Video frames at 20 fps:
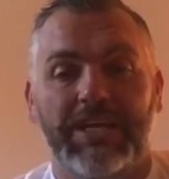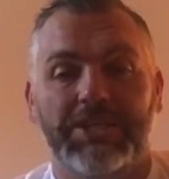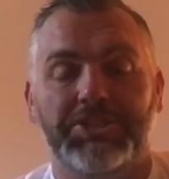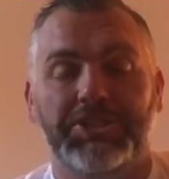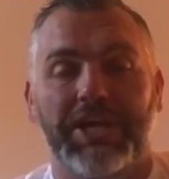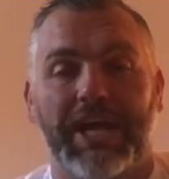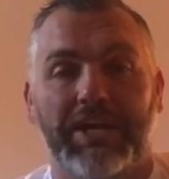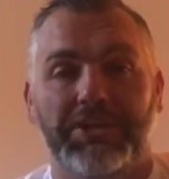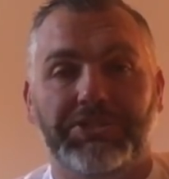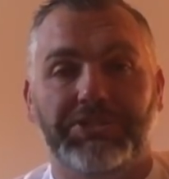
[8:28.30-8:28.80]

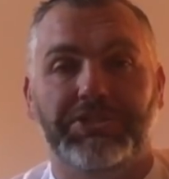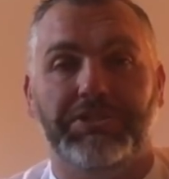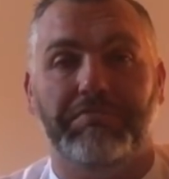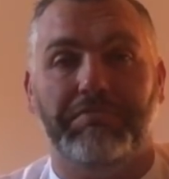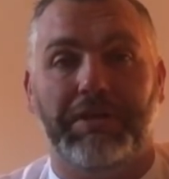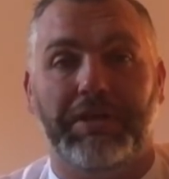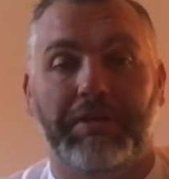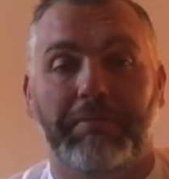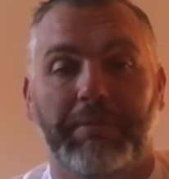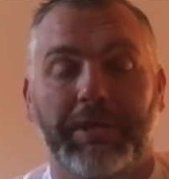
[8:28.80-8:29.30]
Challenge you to
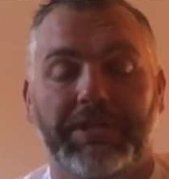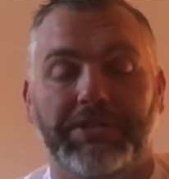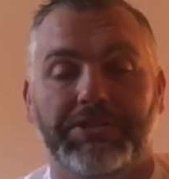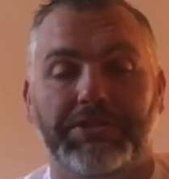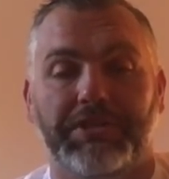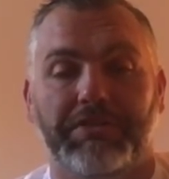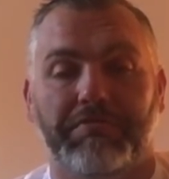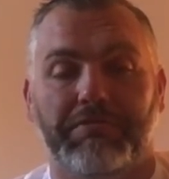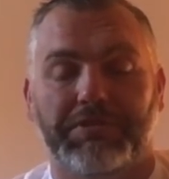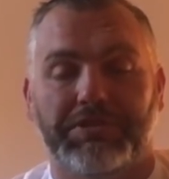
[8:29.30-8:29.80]
find a major
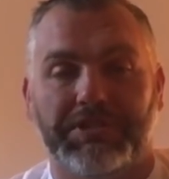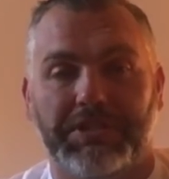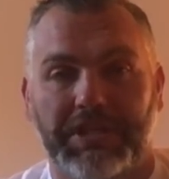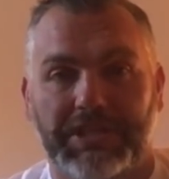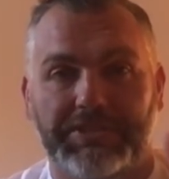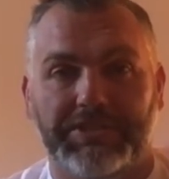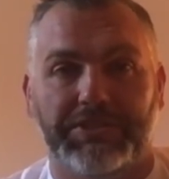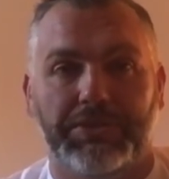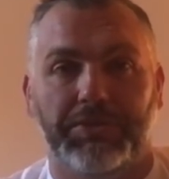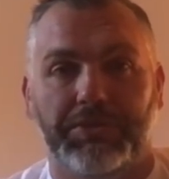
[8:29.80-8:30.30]
difference.
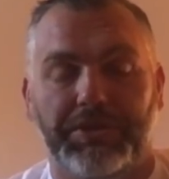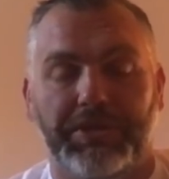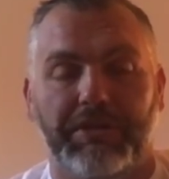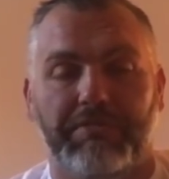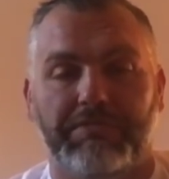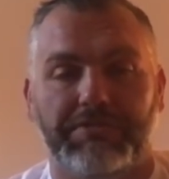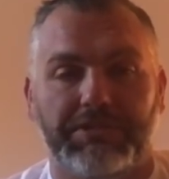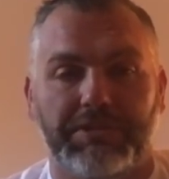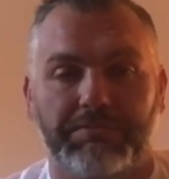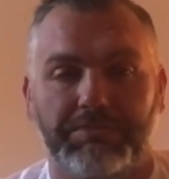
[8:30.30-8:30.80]
That's the only
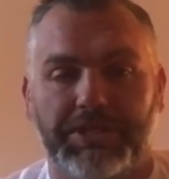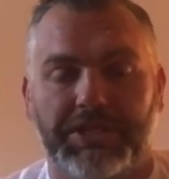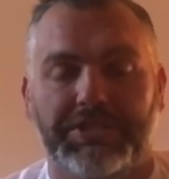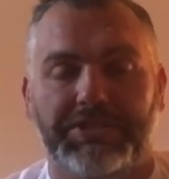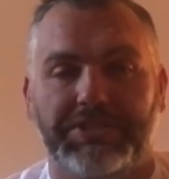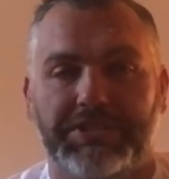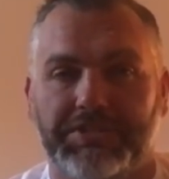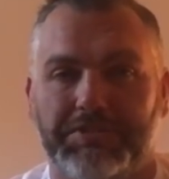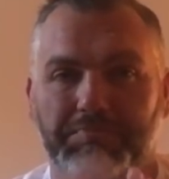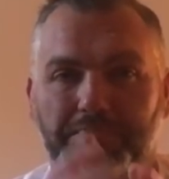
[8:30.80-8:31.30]
difference I'm
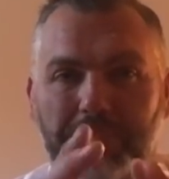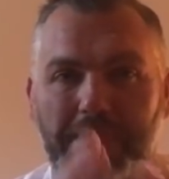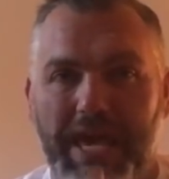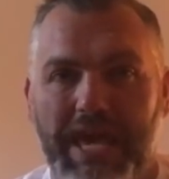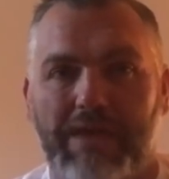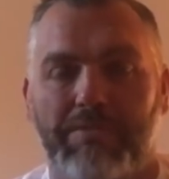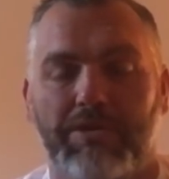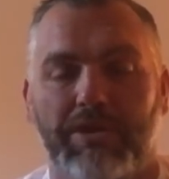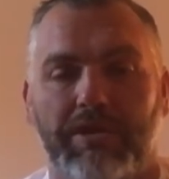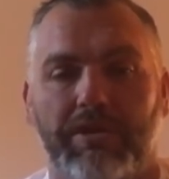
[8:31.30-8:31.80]
tasting is
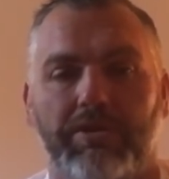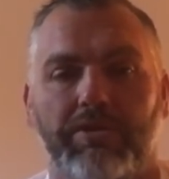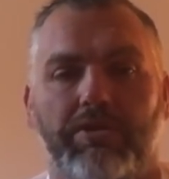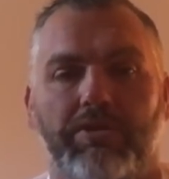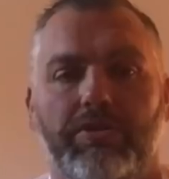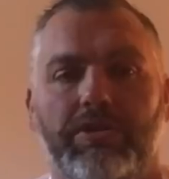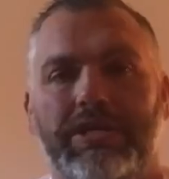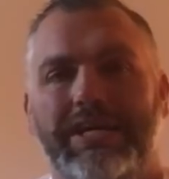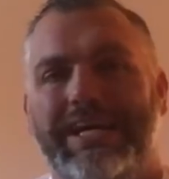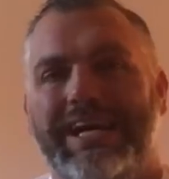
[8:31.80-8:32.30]
maybe a
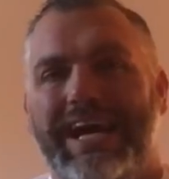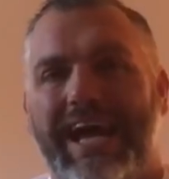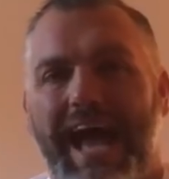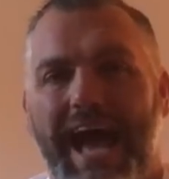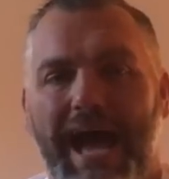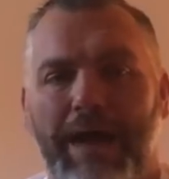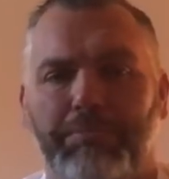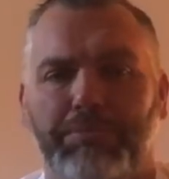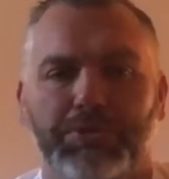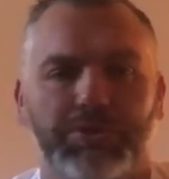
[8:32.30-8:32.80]
little
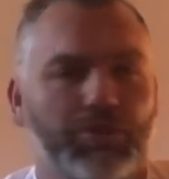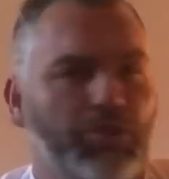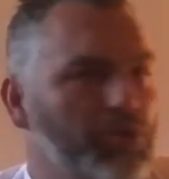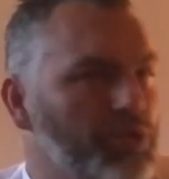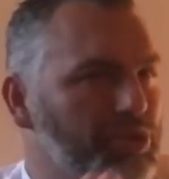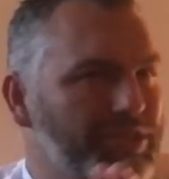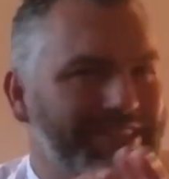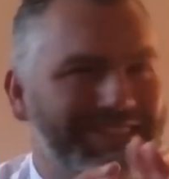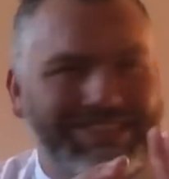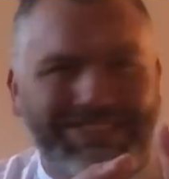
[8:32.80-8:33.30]
apple
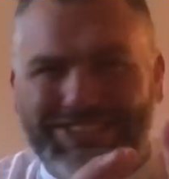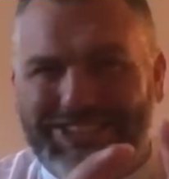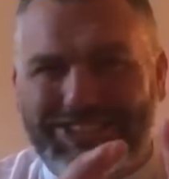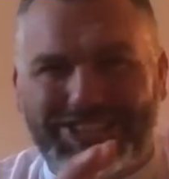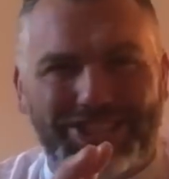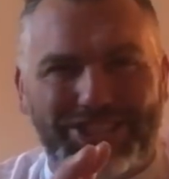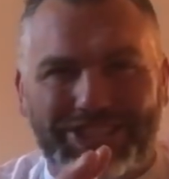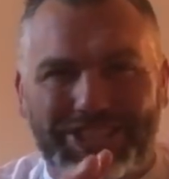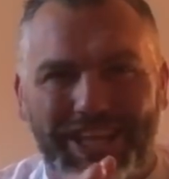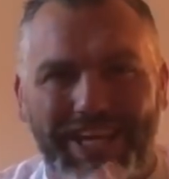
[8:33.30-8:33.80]
juice,
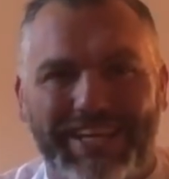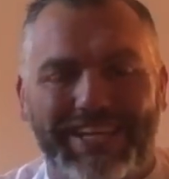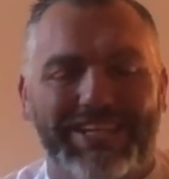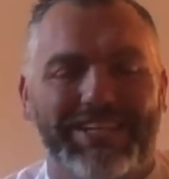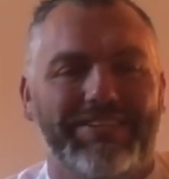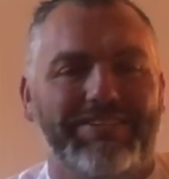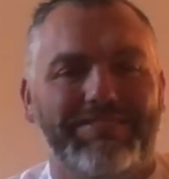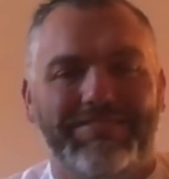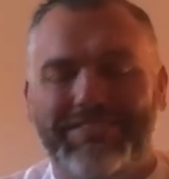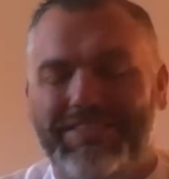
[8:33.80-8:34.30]
slight
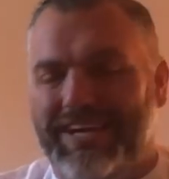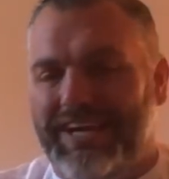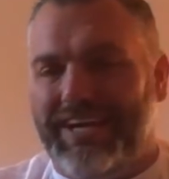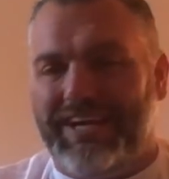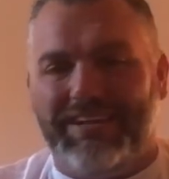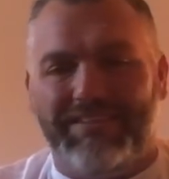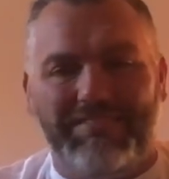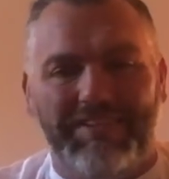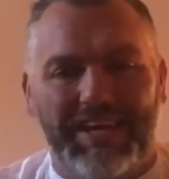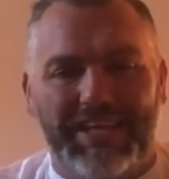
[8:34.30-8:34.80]

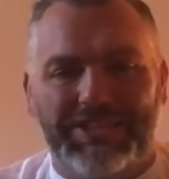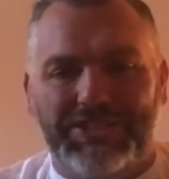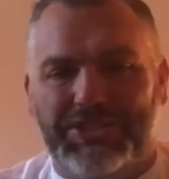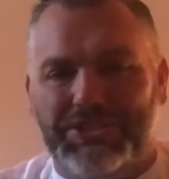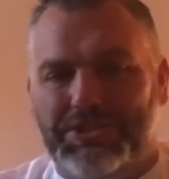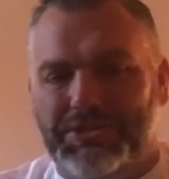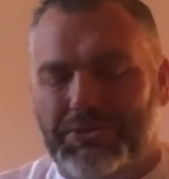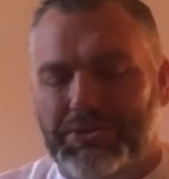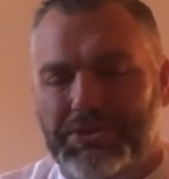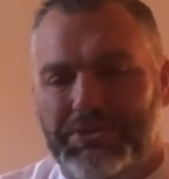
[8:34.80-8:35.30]
kind of
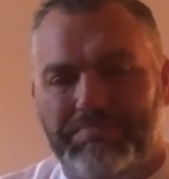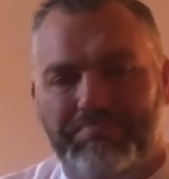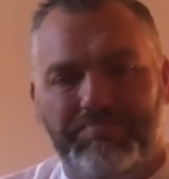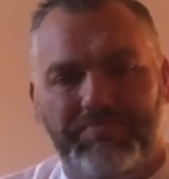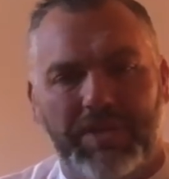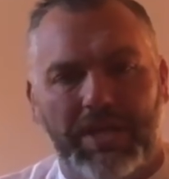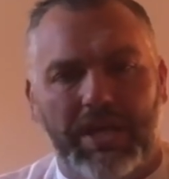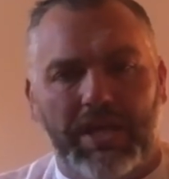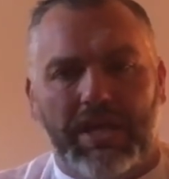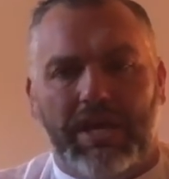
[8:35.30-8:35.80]
taste to it.
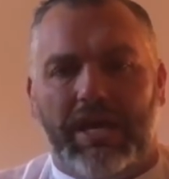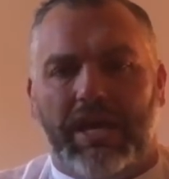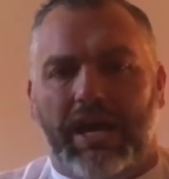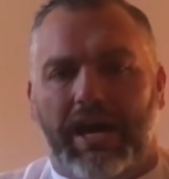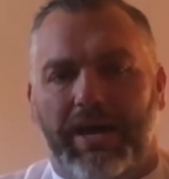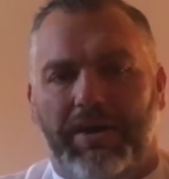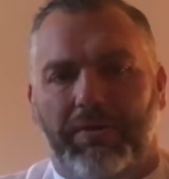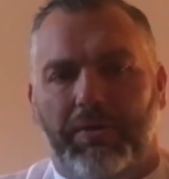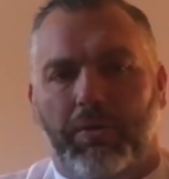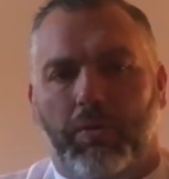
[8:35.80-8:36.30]

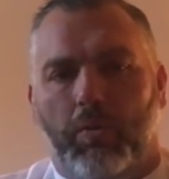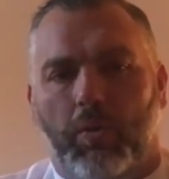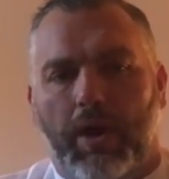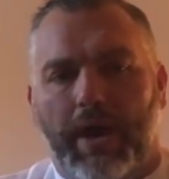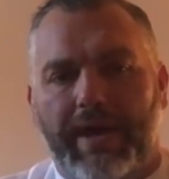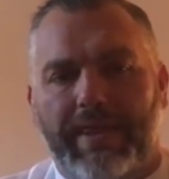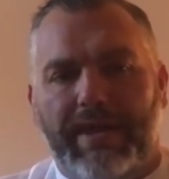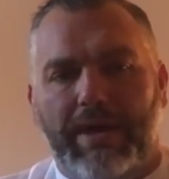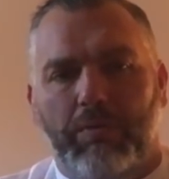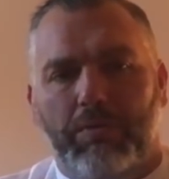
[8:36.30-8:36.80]
I don't know
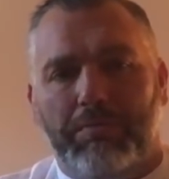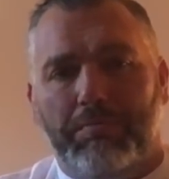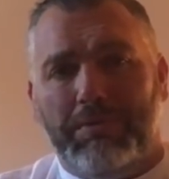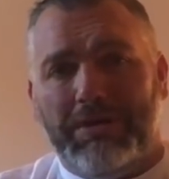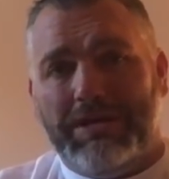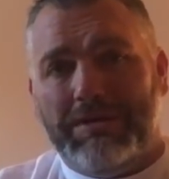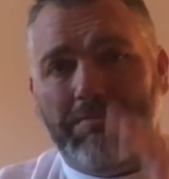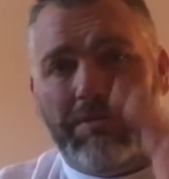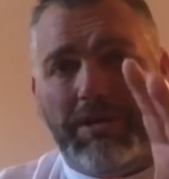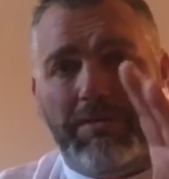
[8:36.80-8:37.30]
why that would
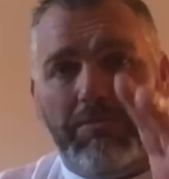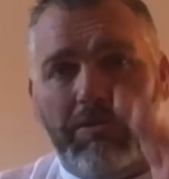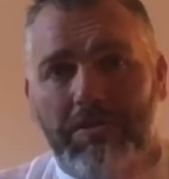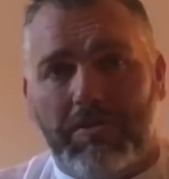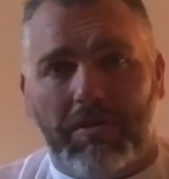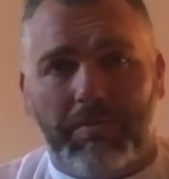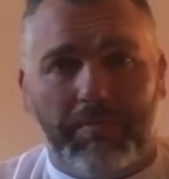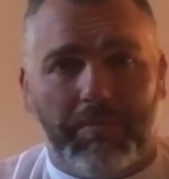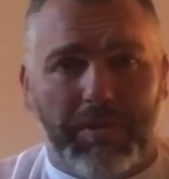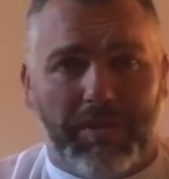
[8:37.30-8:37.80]
be. Maybe
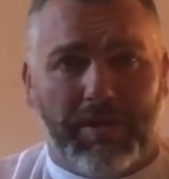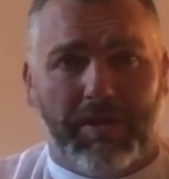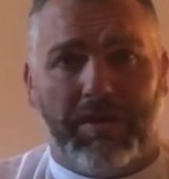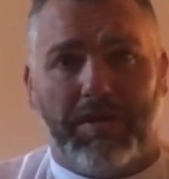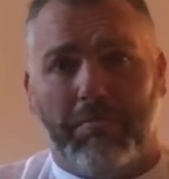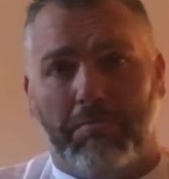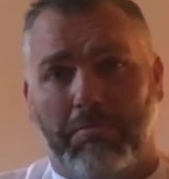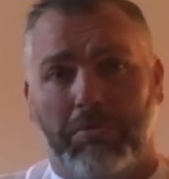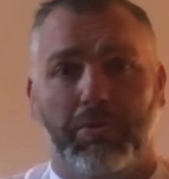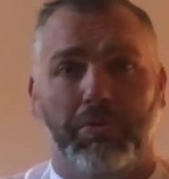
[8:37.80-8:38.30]
some of the
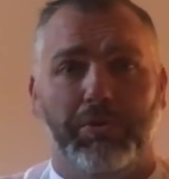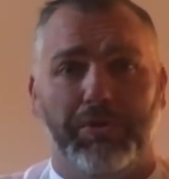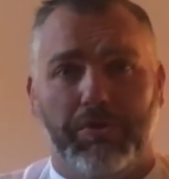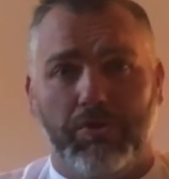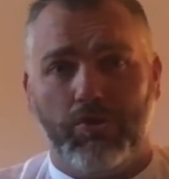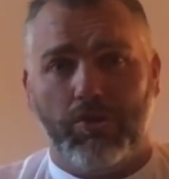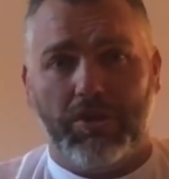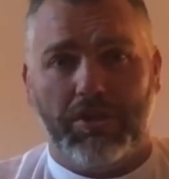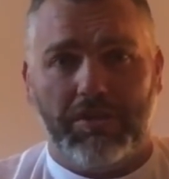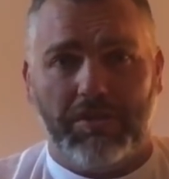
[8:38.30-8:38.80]
brewing
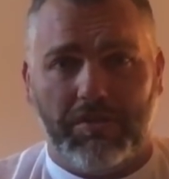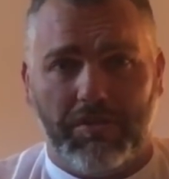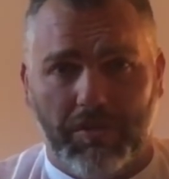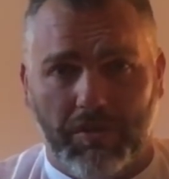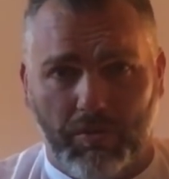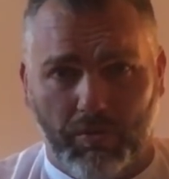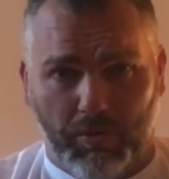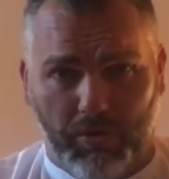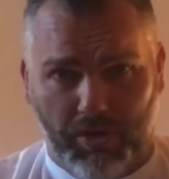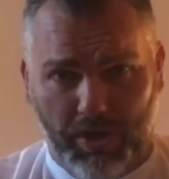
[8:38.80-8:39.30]

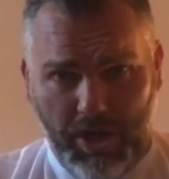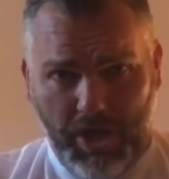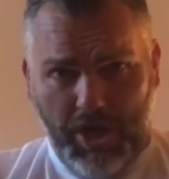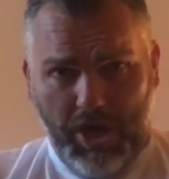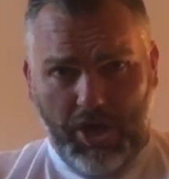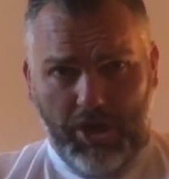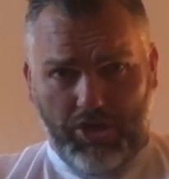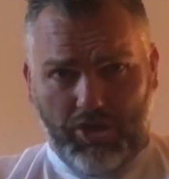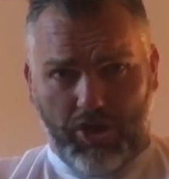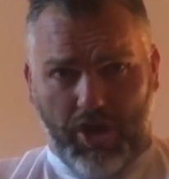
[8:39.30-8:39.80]
geniuses will
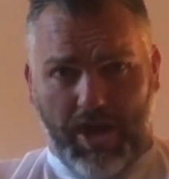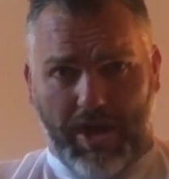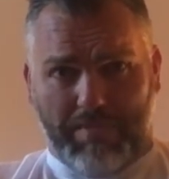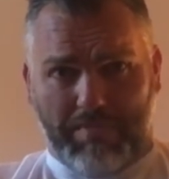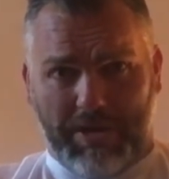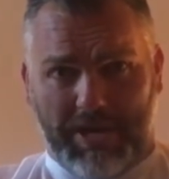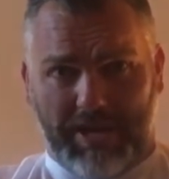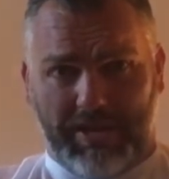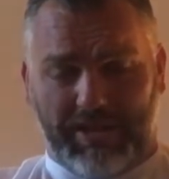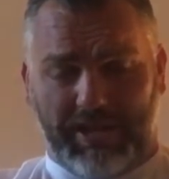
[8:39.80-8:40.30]

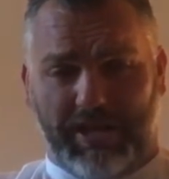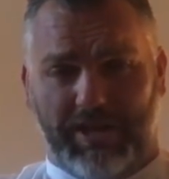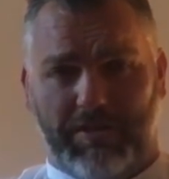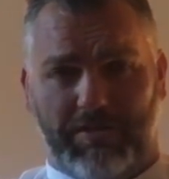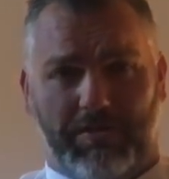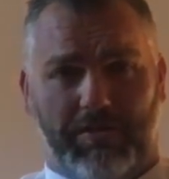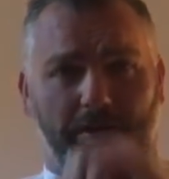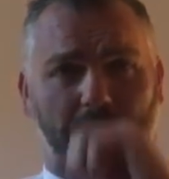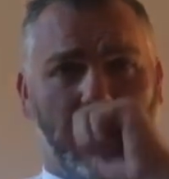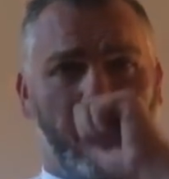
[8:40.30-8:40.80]
chime in and let
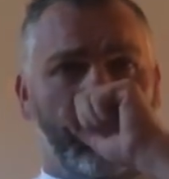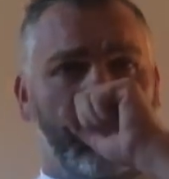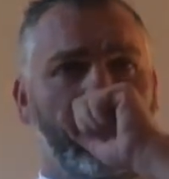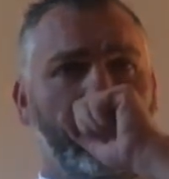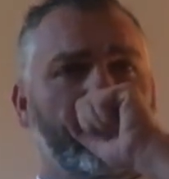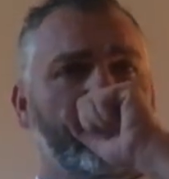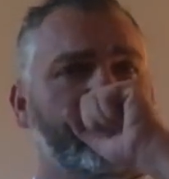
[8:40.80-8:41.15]
us know.